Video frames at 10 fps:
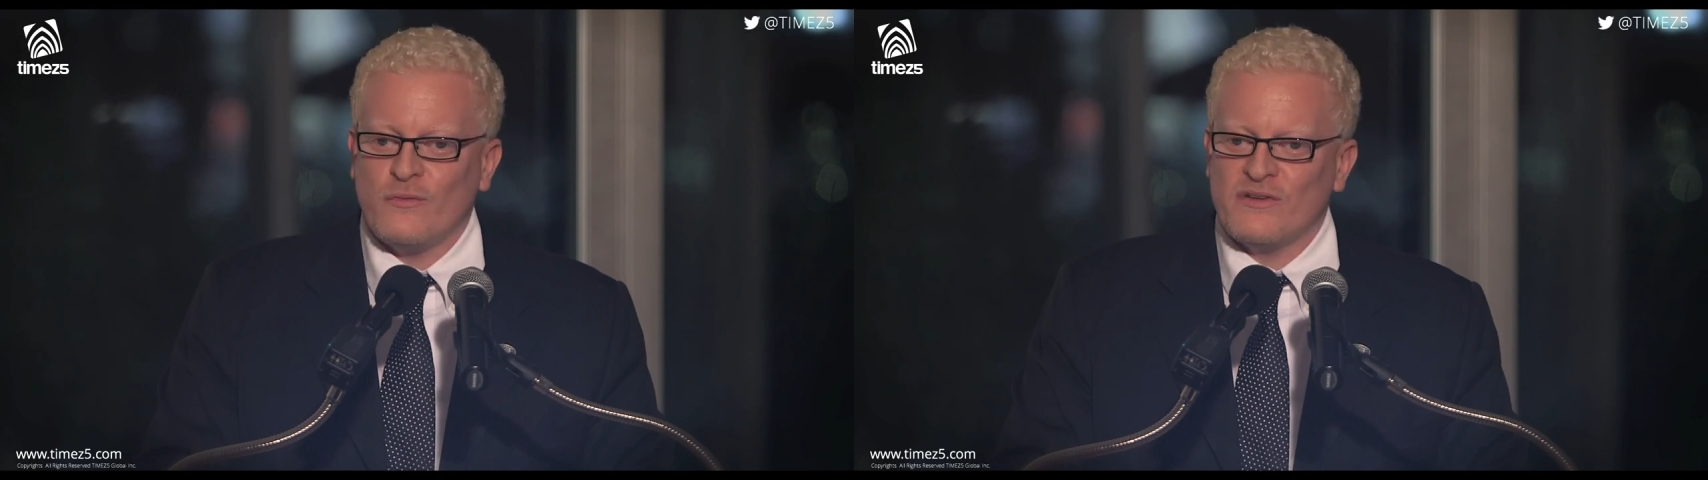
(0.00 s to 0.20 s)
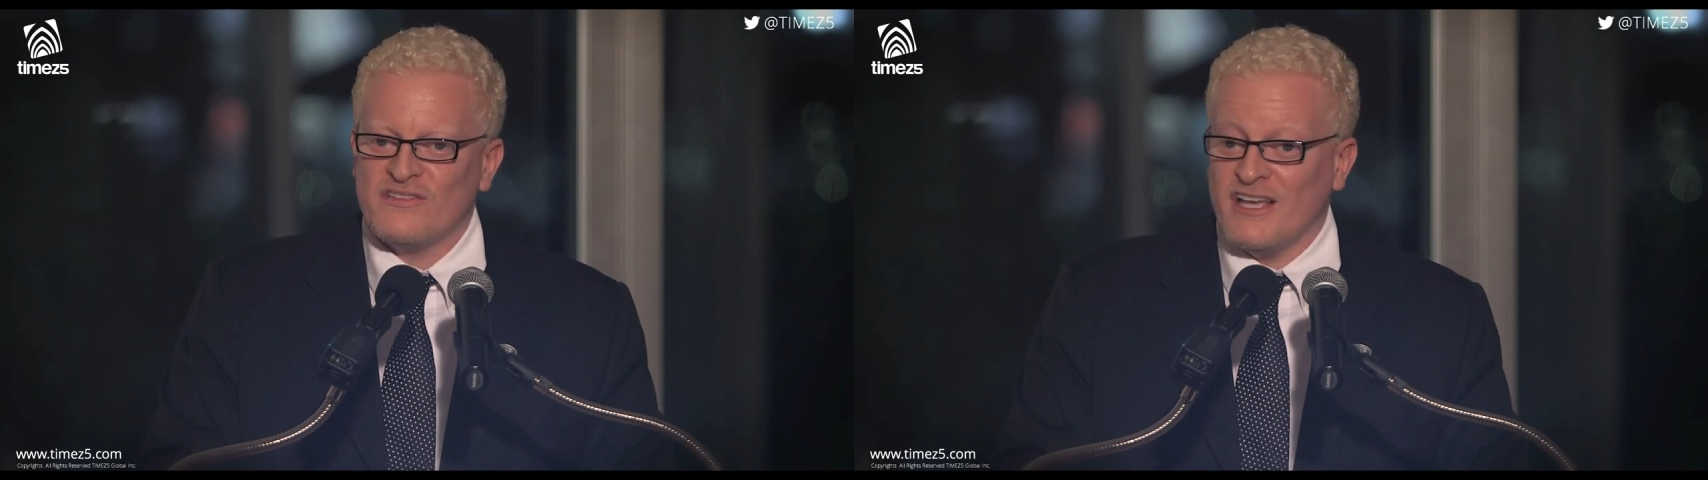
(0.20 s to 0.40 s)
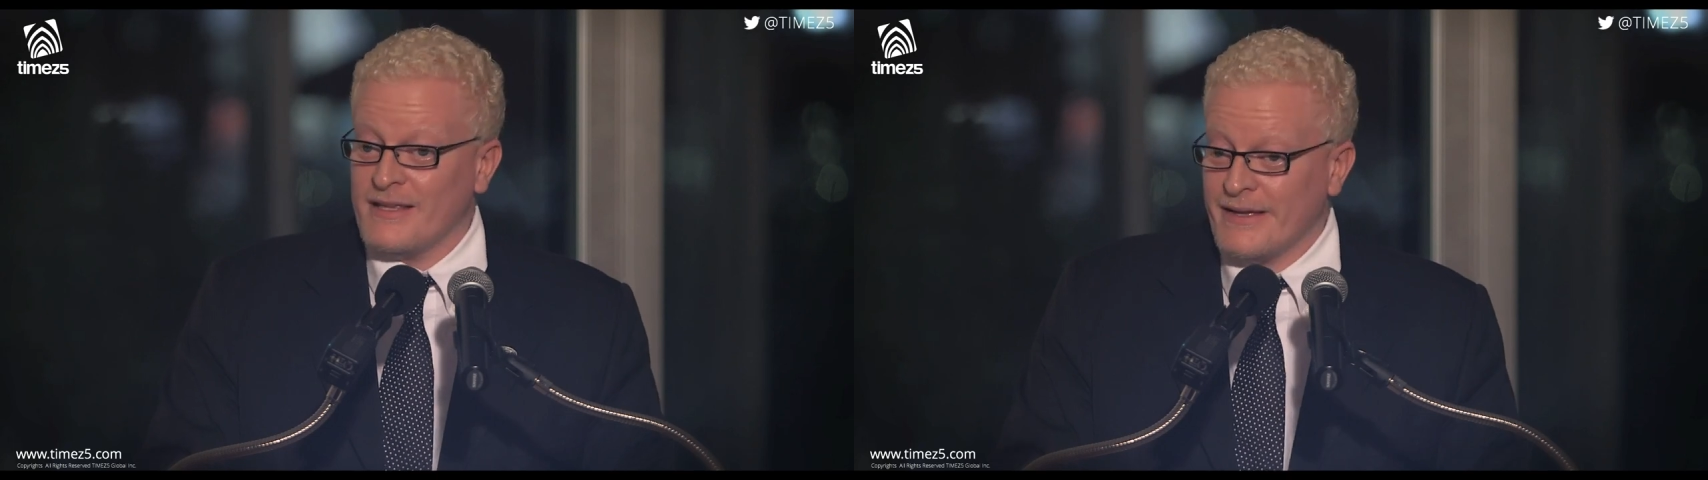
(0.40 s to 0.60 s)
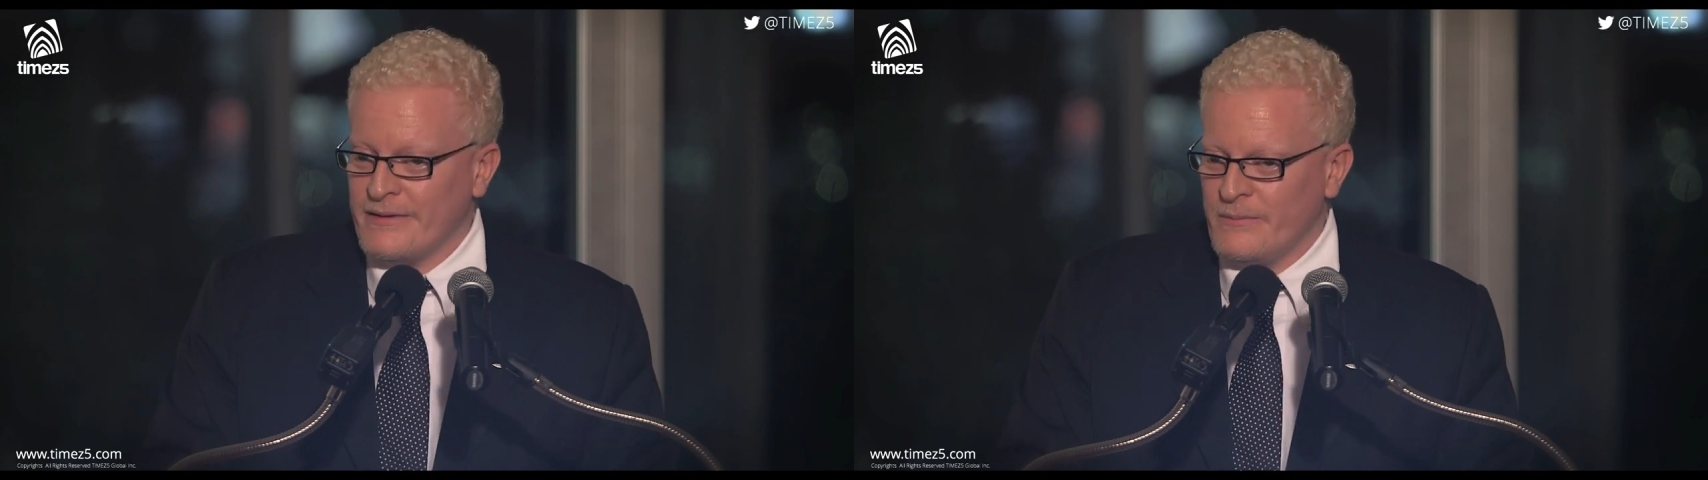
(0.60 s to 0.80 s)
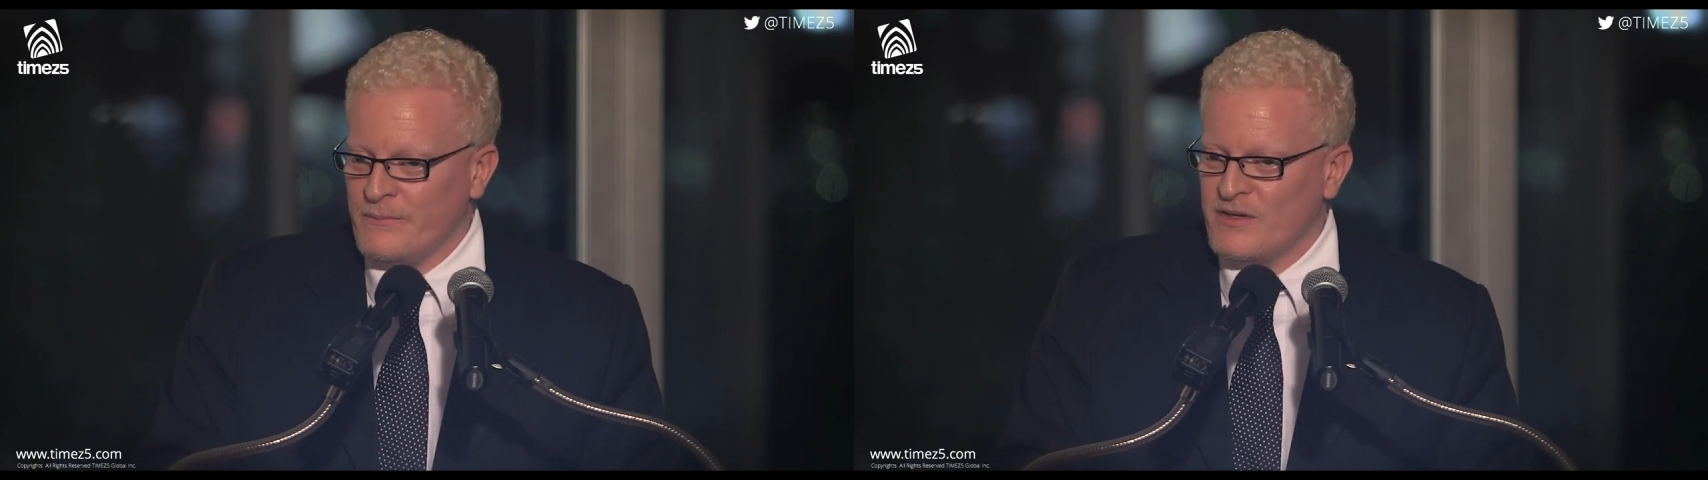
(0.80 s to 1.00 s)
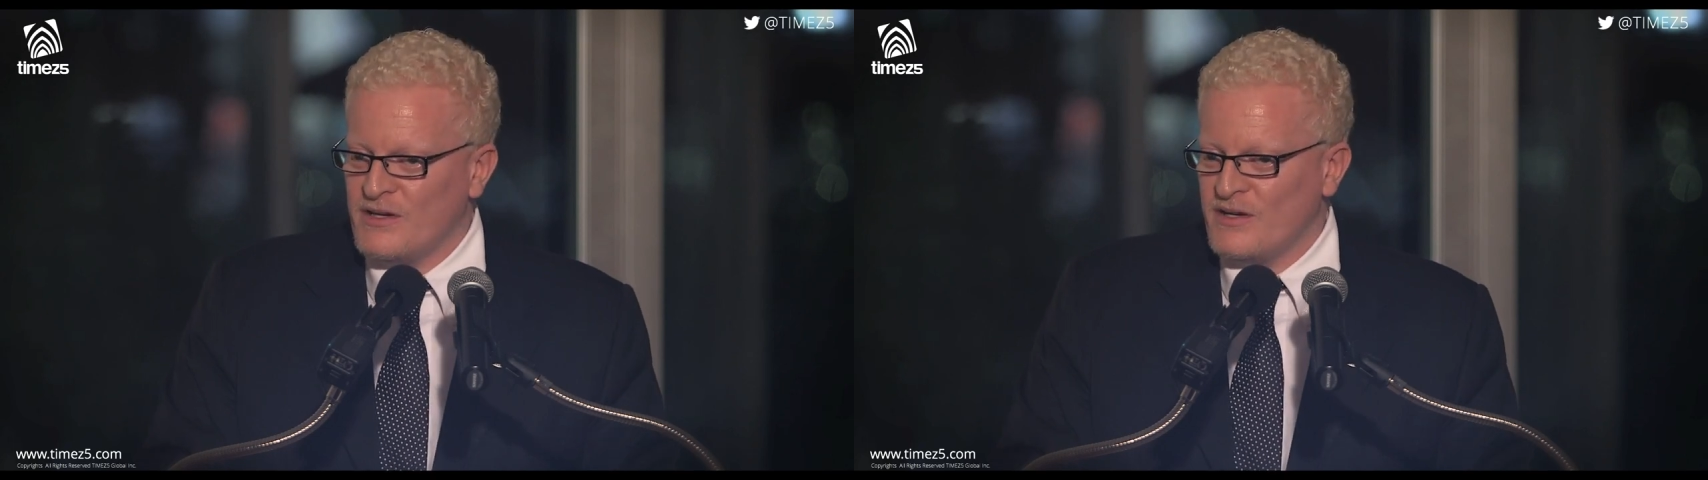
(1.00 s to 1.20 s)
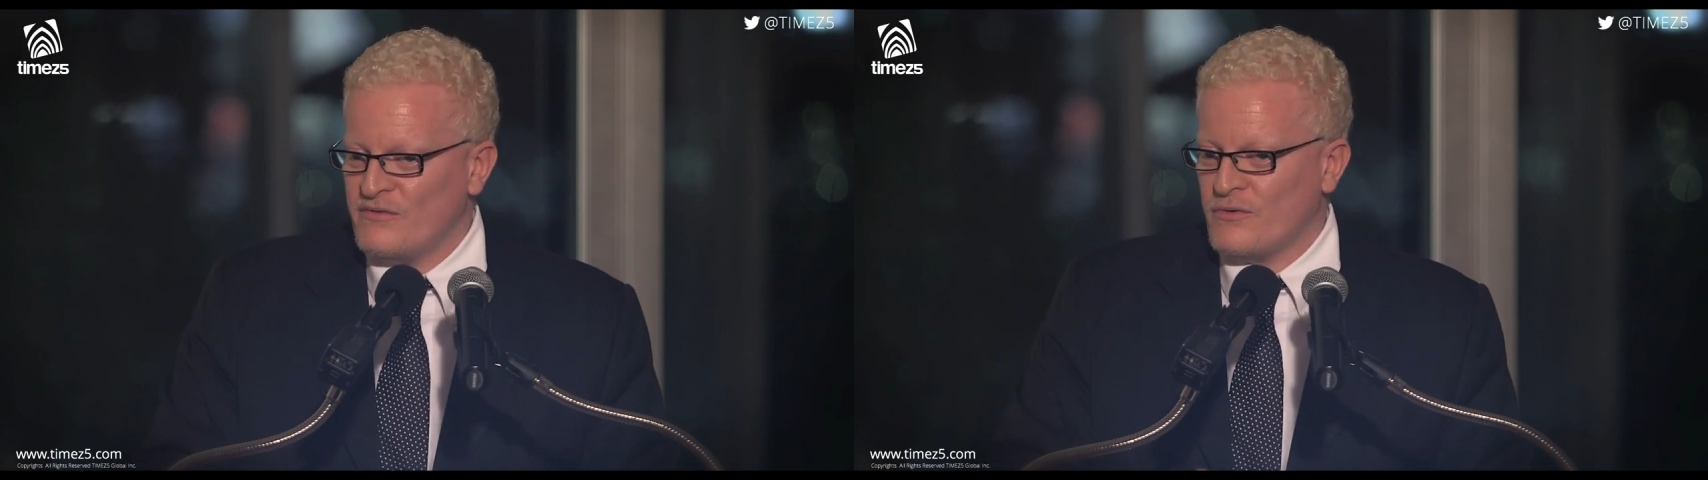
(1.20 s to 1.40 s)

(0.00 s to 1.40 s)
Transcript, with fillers: was yelling at him uh,